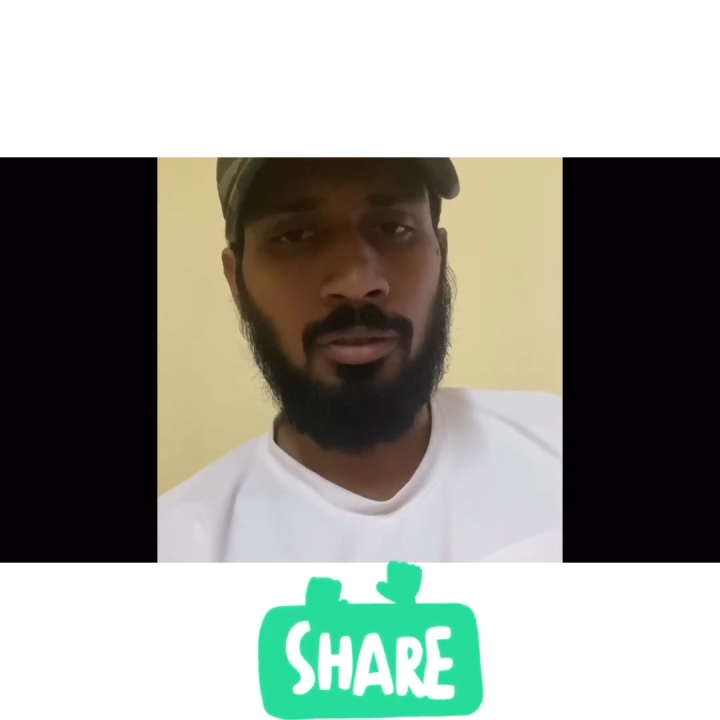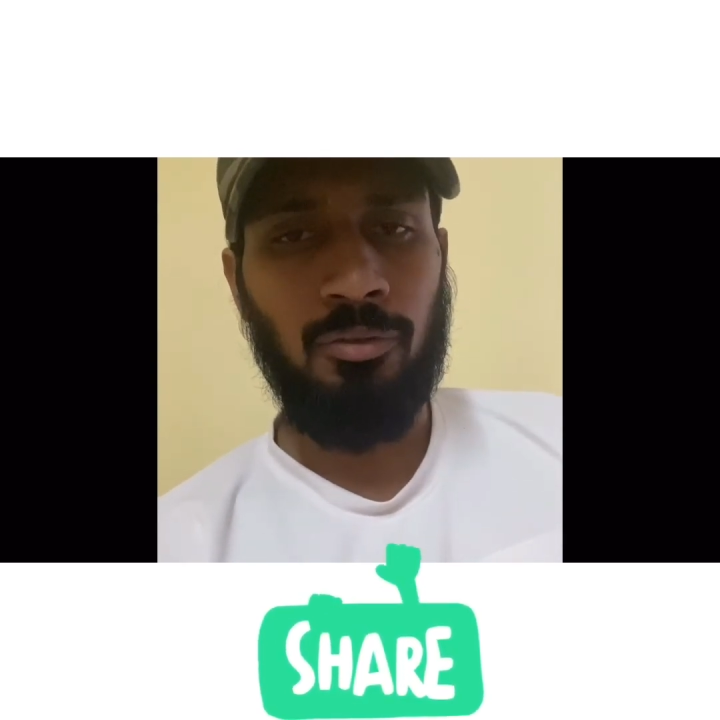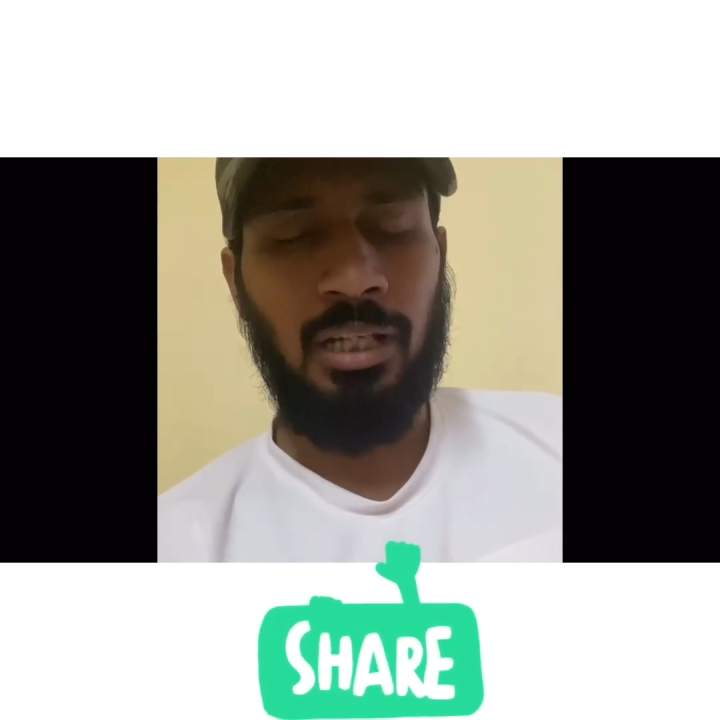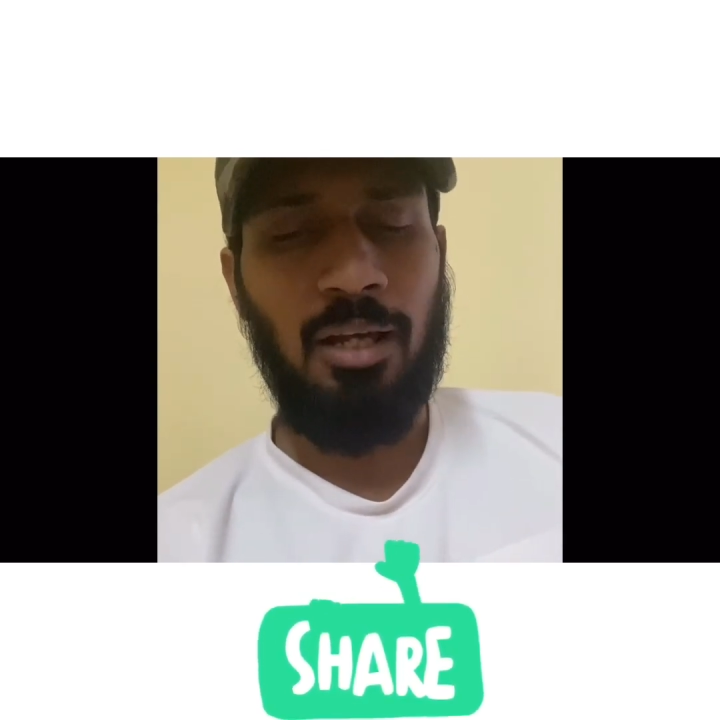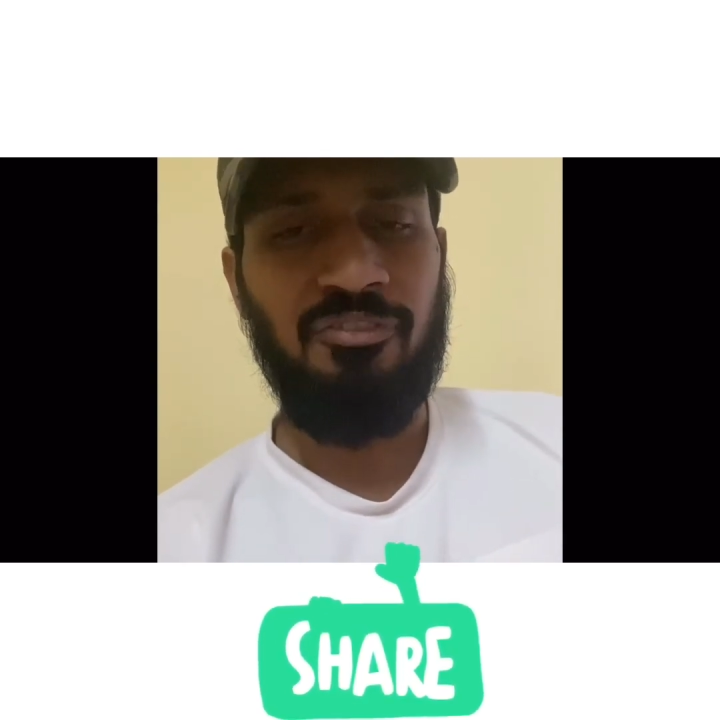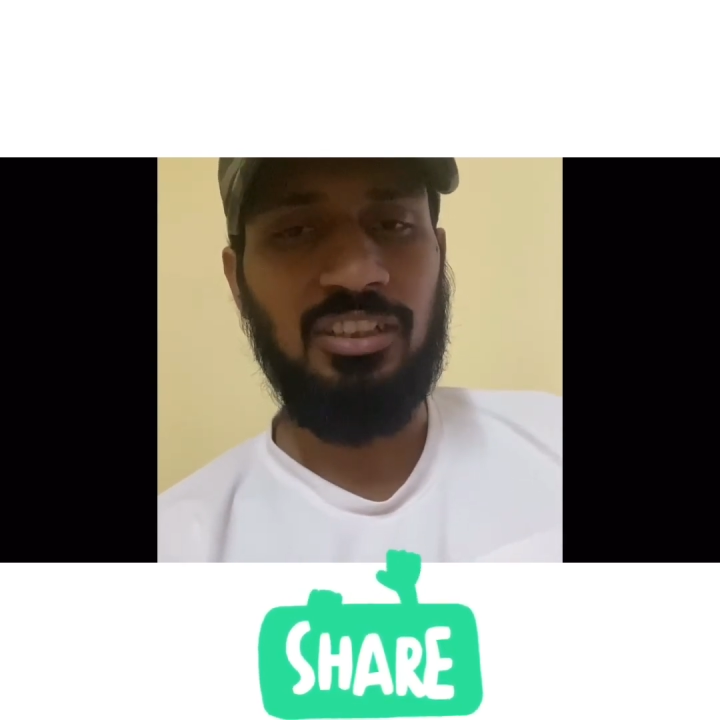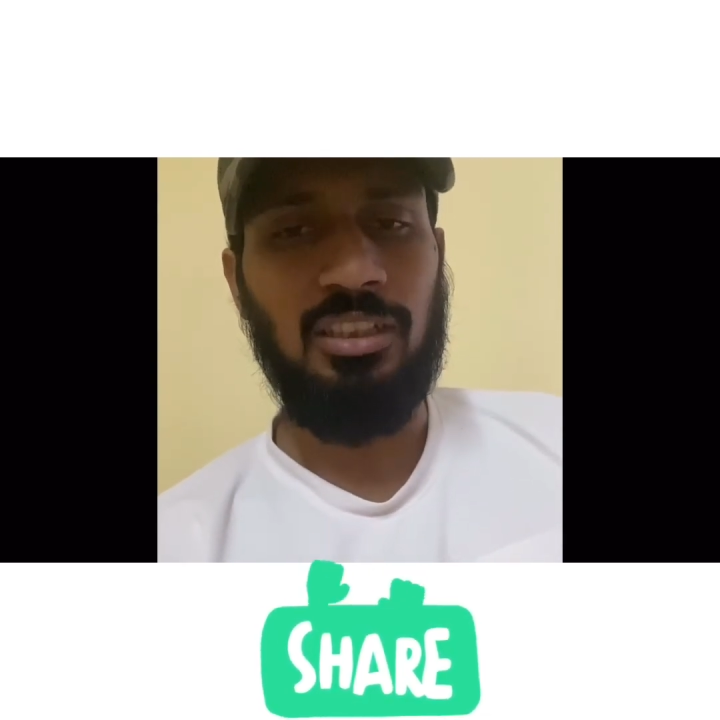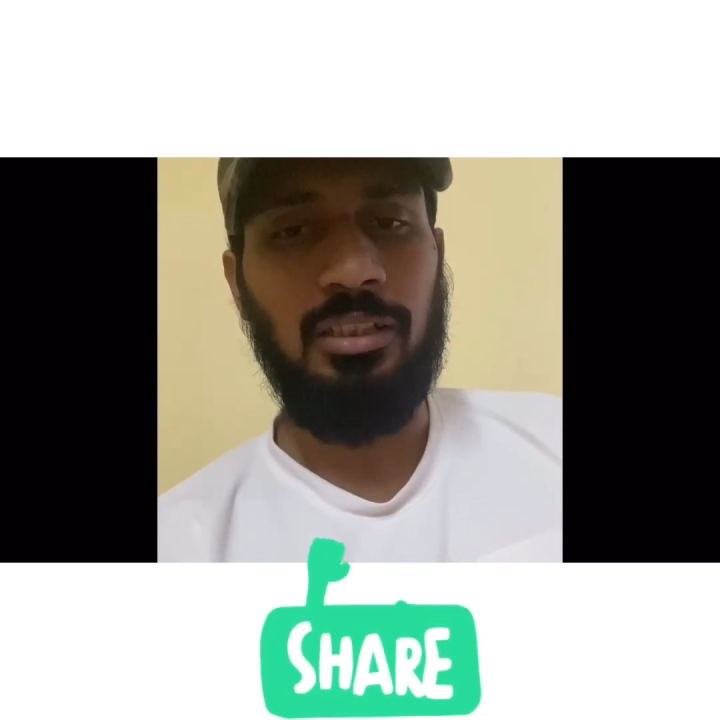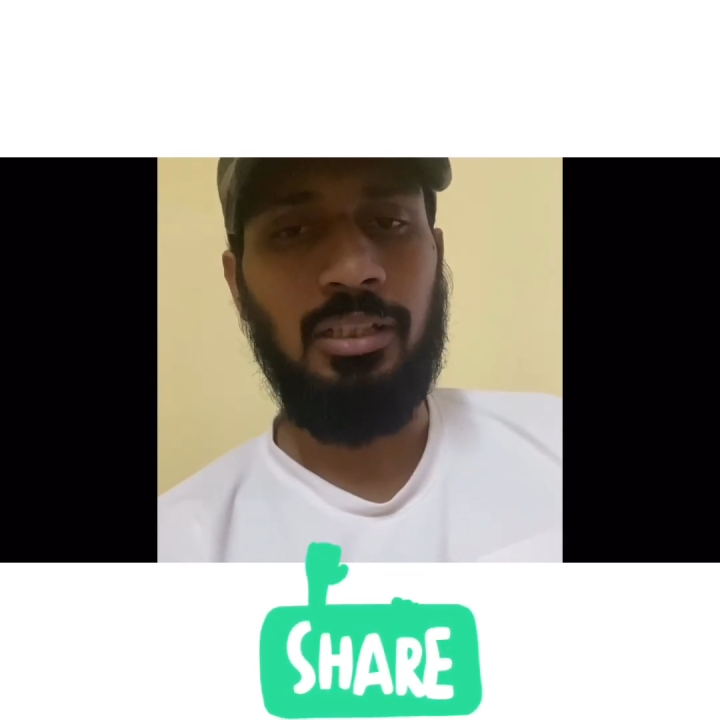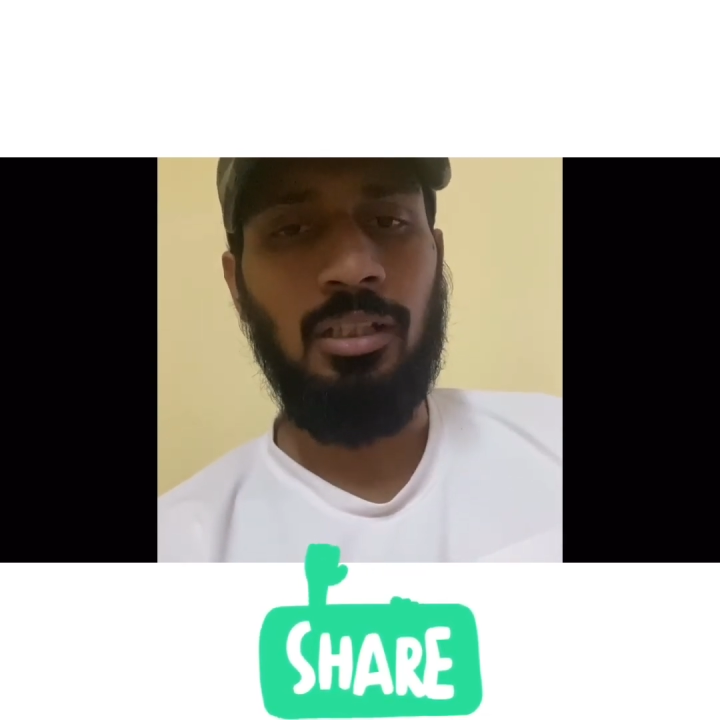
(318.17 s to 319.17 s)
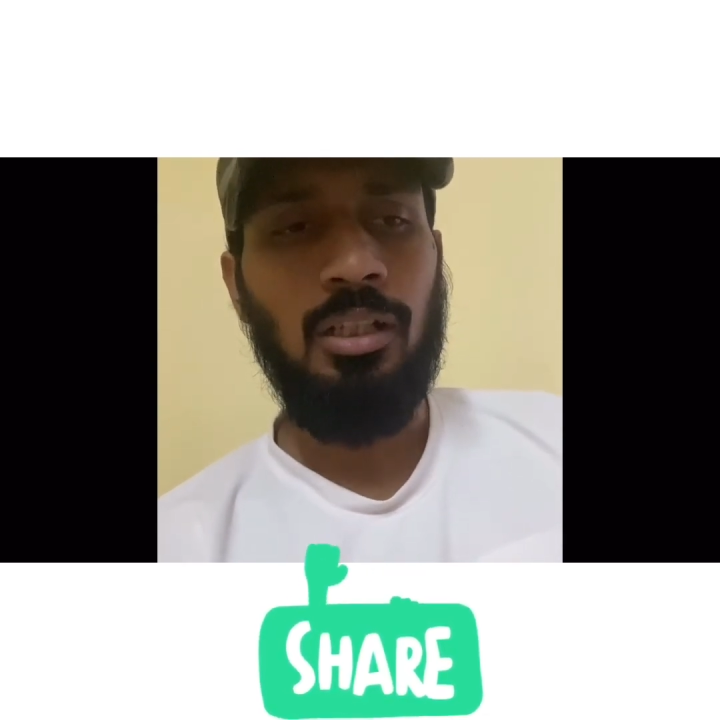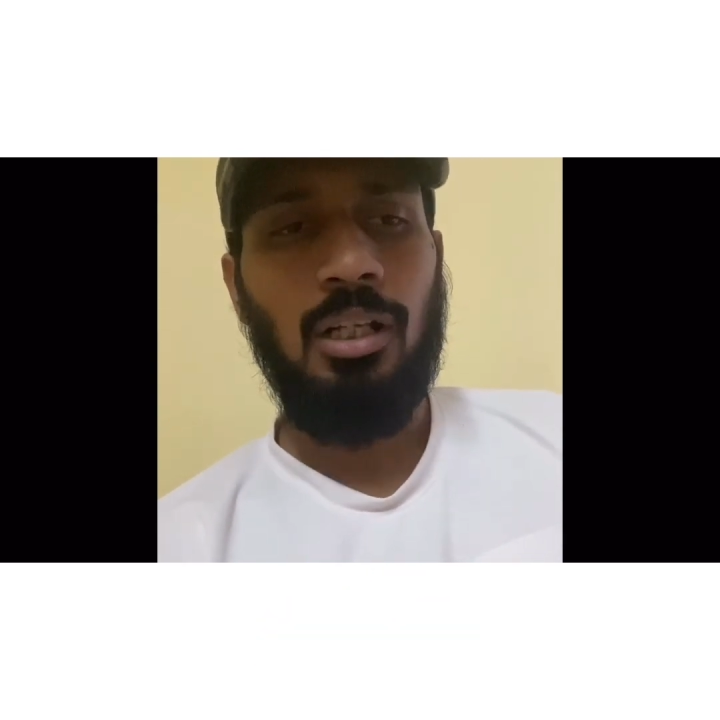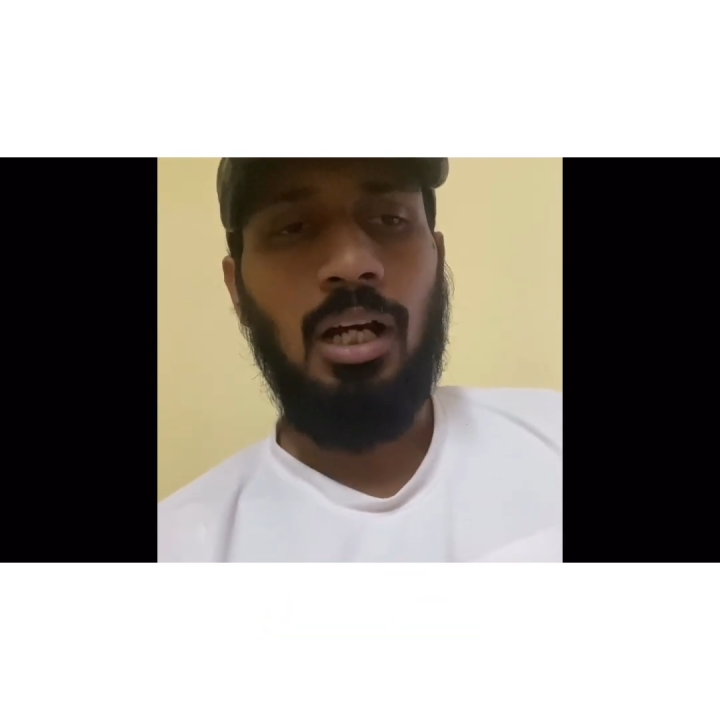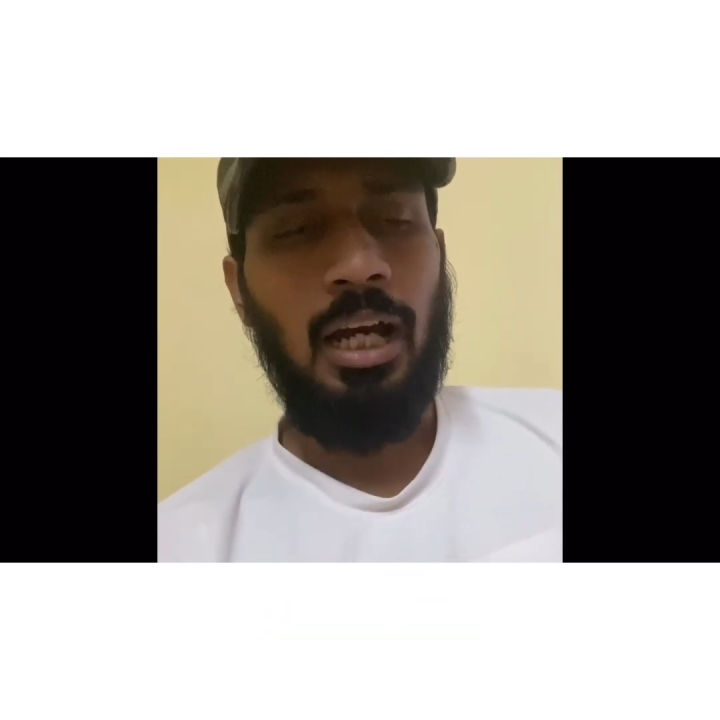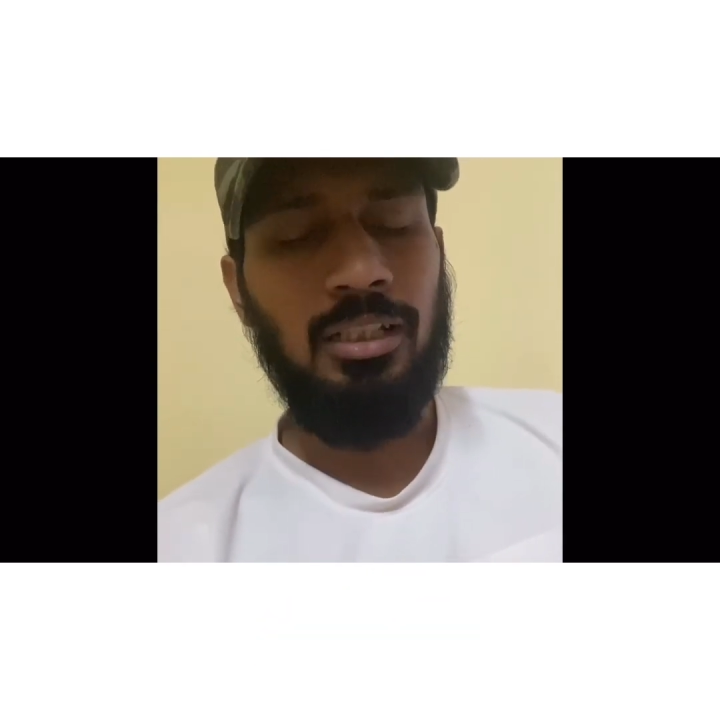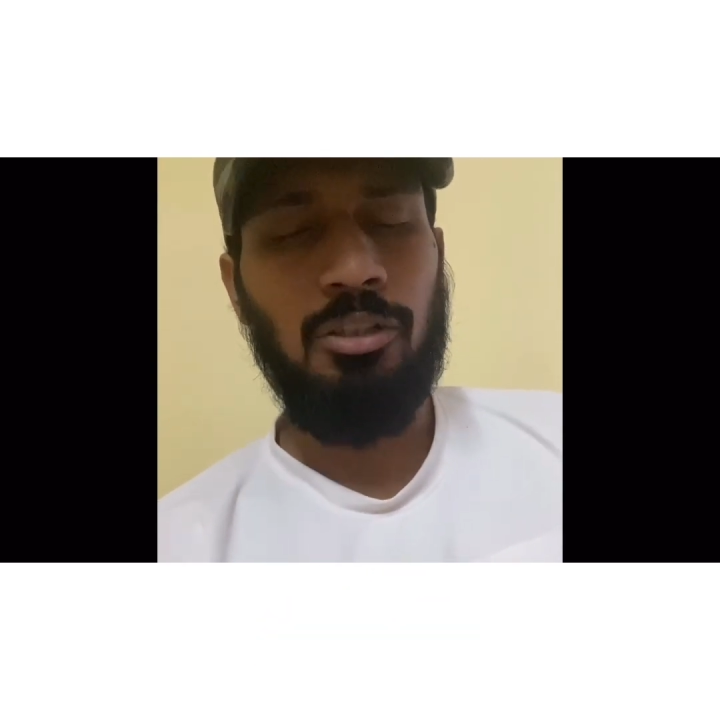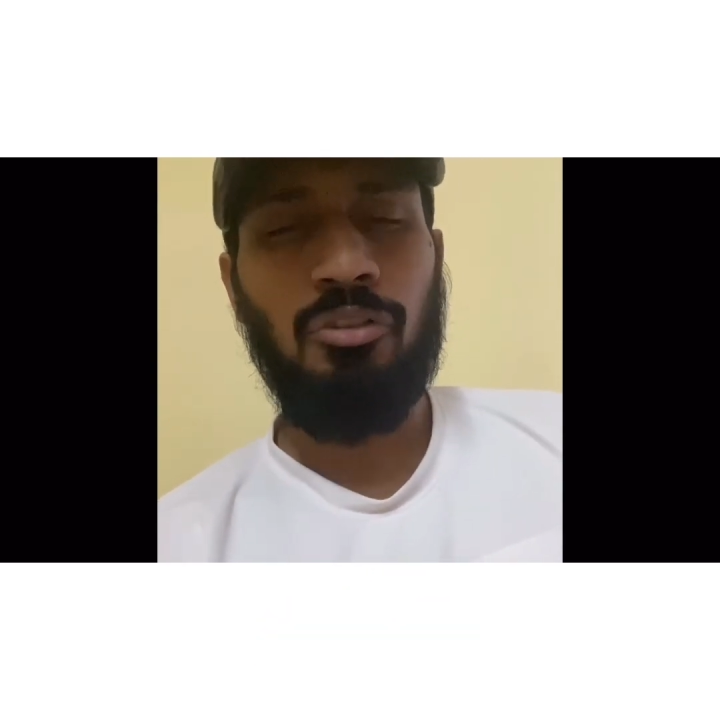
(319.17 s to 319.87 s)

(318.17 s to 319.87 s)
cab facility. Either